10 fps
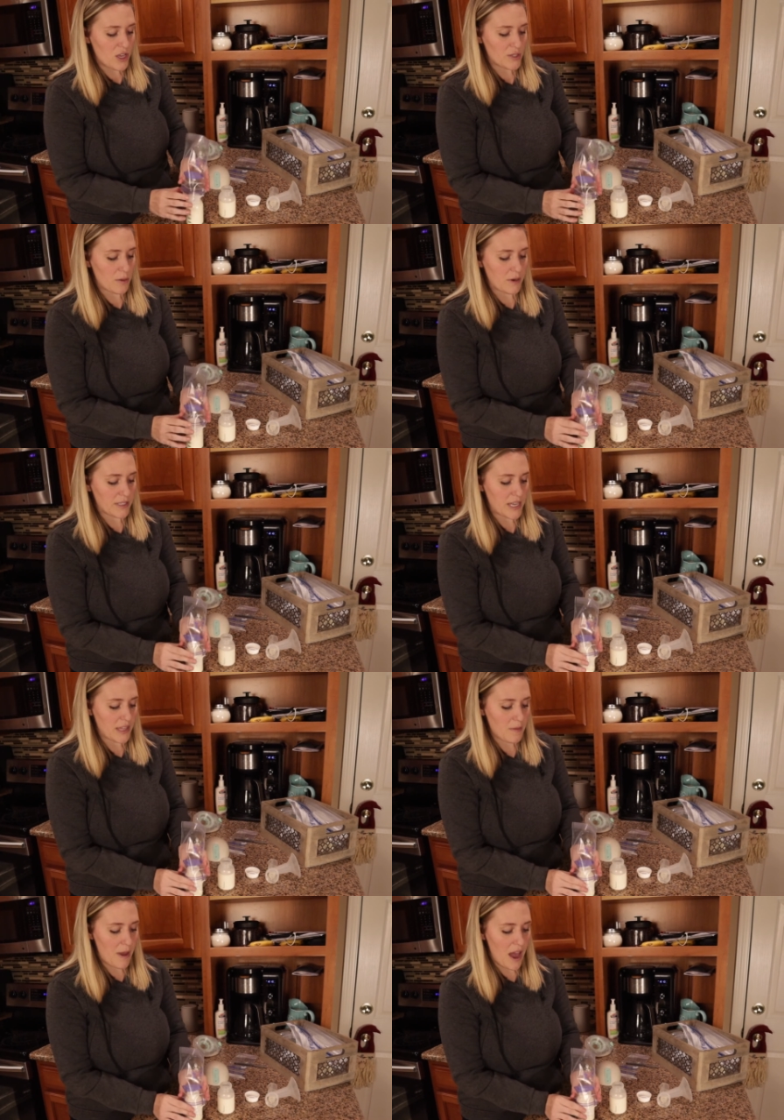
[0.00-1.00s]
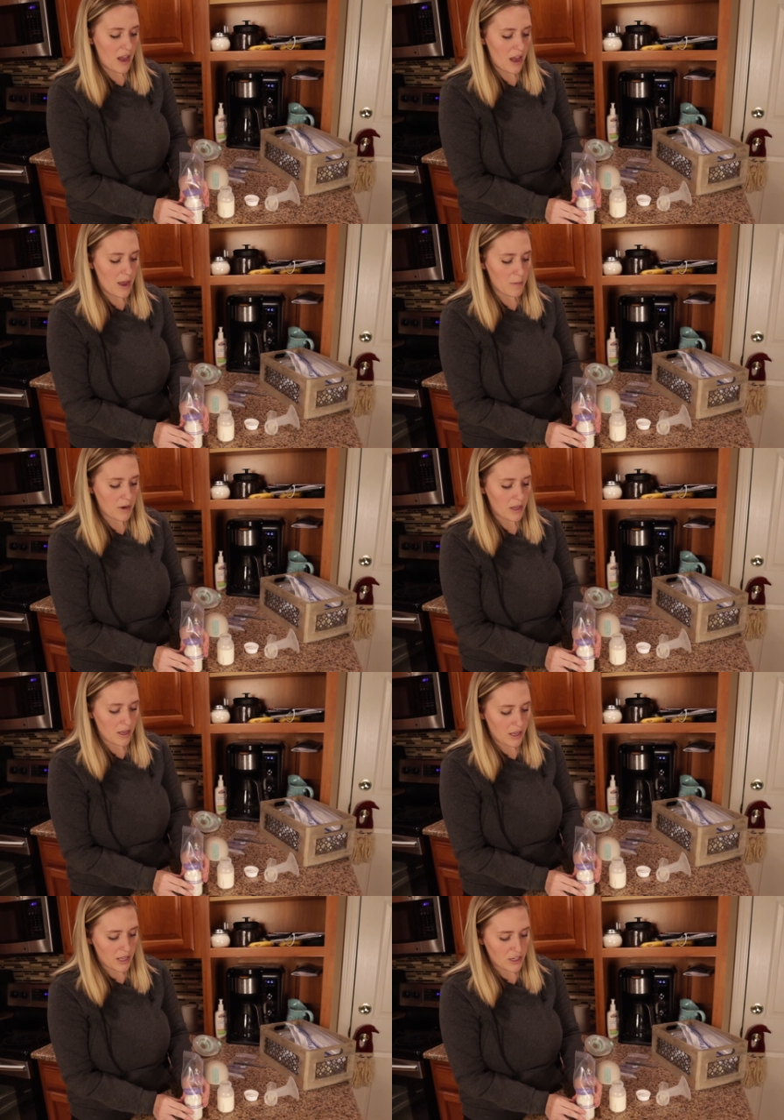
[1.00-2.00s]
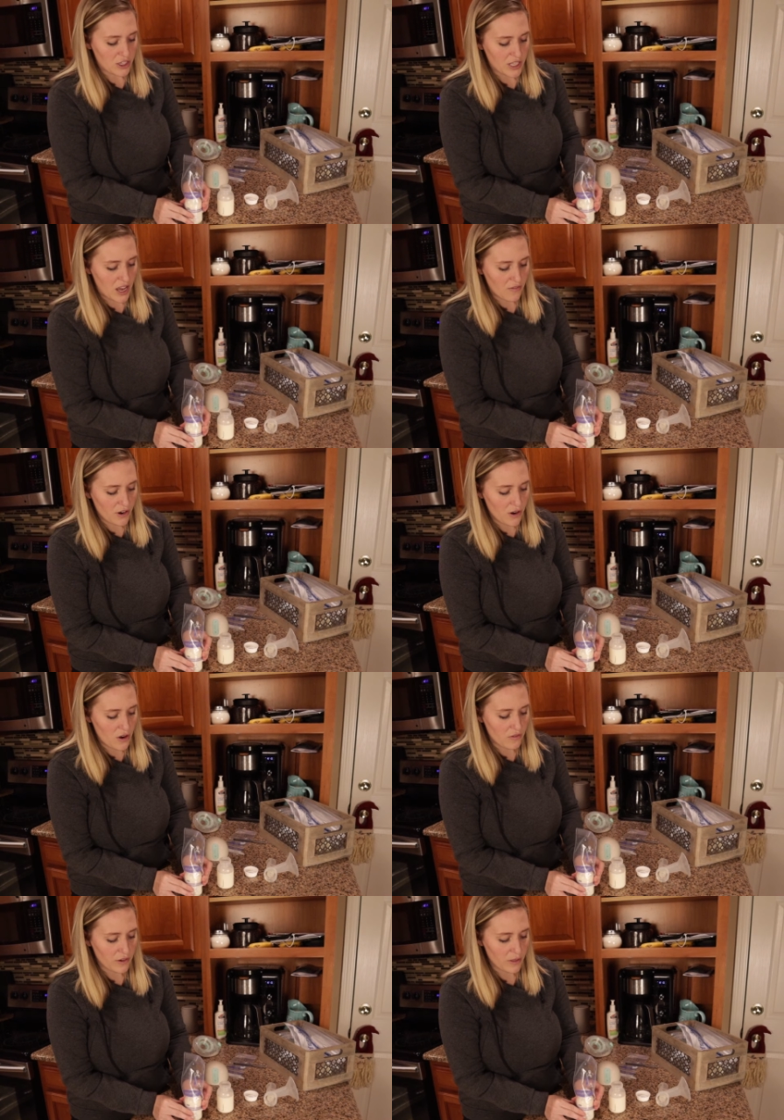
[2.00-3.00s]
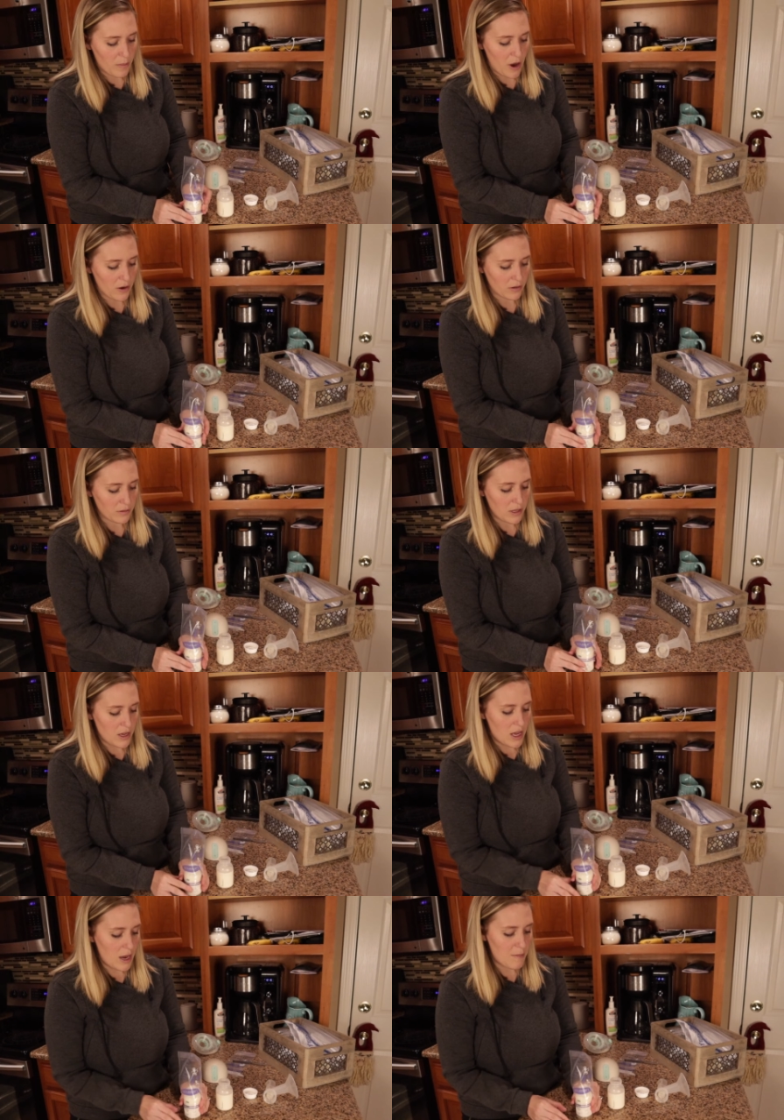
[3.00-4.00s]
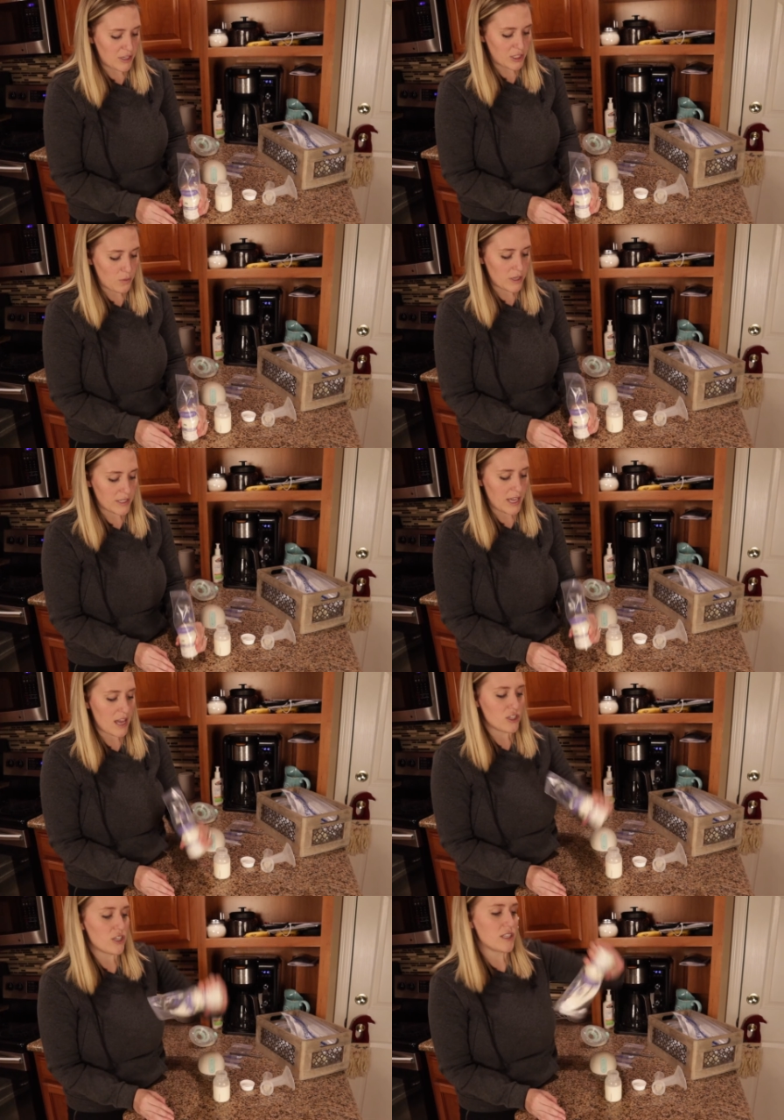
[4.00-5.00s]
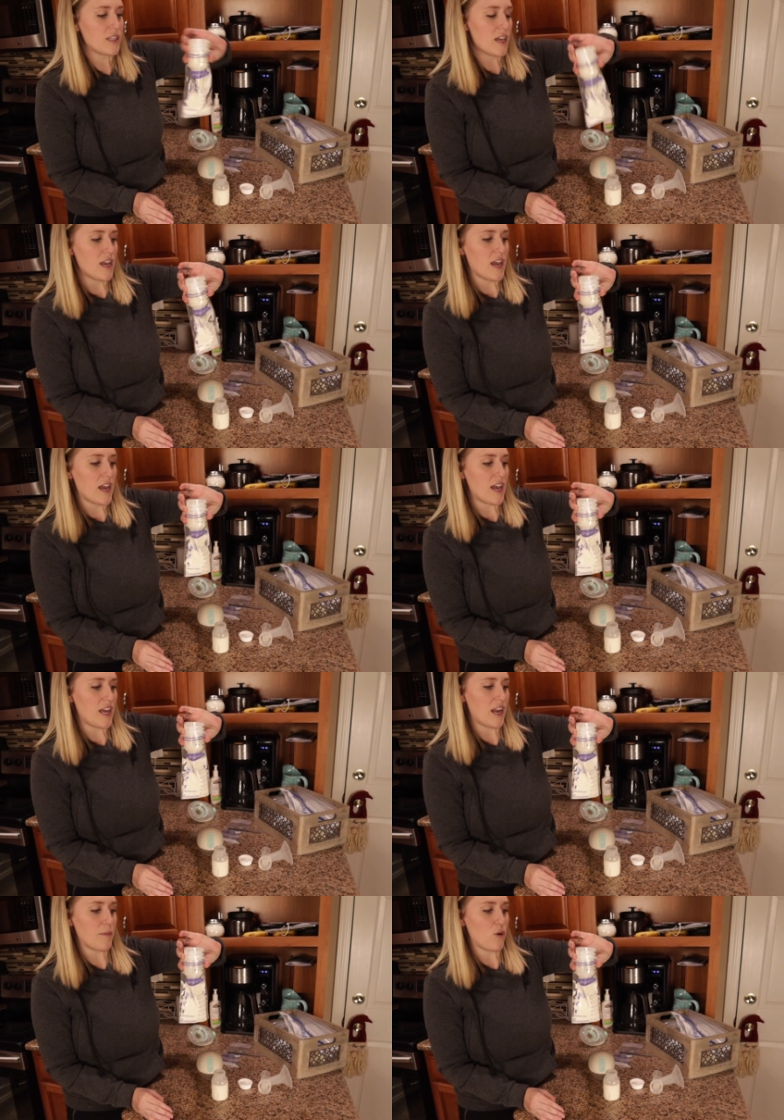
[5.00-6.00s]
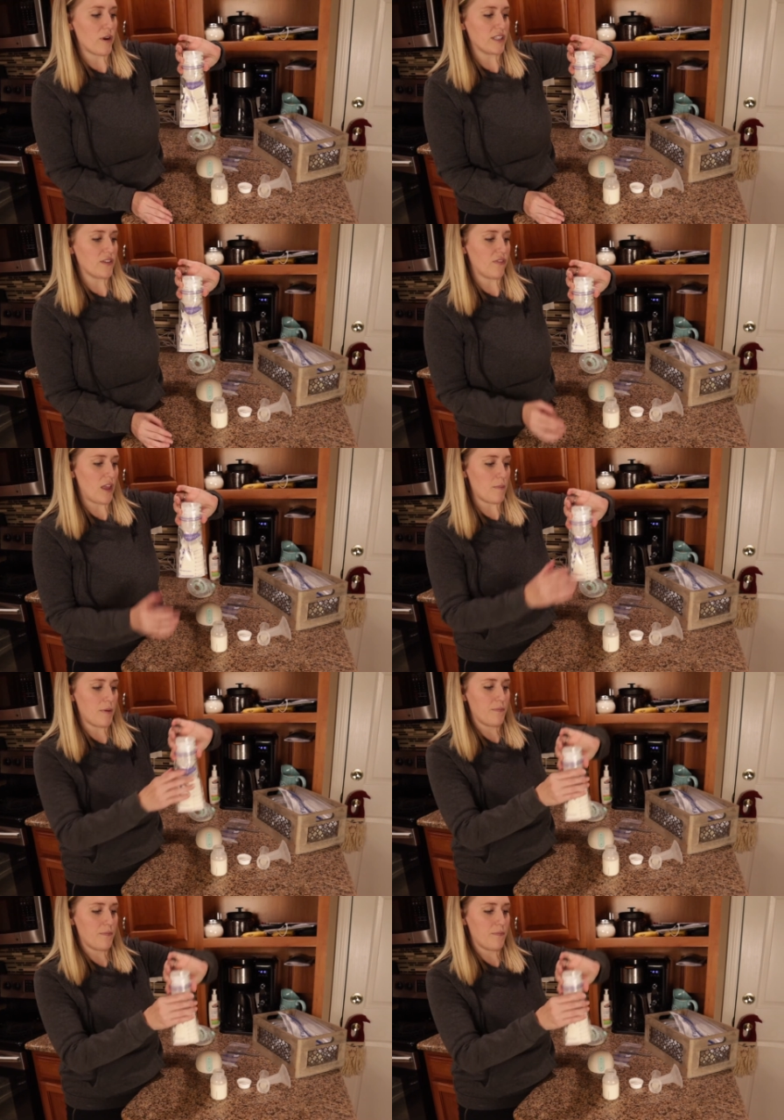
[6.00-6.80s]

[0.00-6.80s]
So I'm going to take the bag, I'm going to kind of just hover it over the bottle. I'm going to squeeze the edges, and I'm going to flip.